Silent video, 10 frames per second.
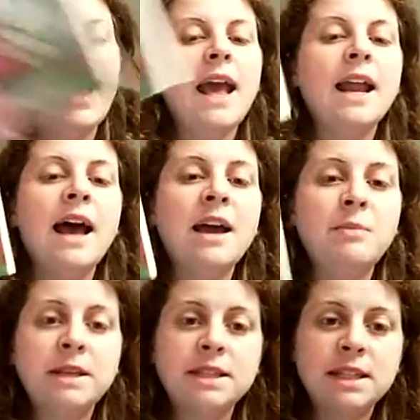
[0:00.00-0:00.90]
Anna
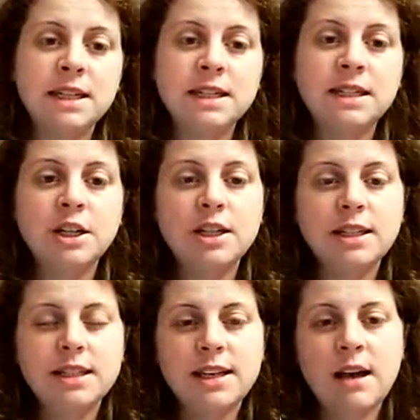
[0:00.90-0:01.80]
Hibiscus
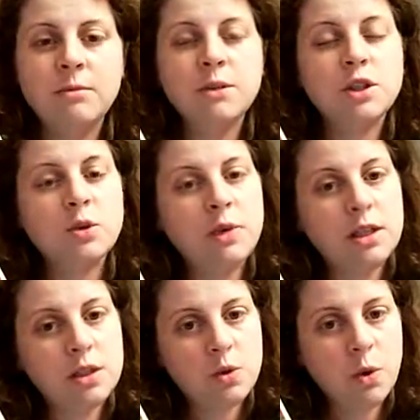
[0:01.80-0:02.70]
series,
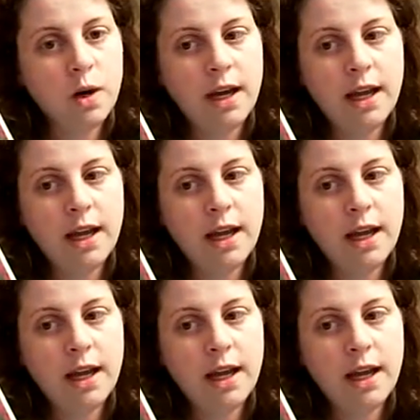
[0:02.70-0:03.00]
sweet story.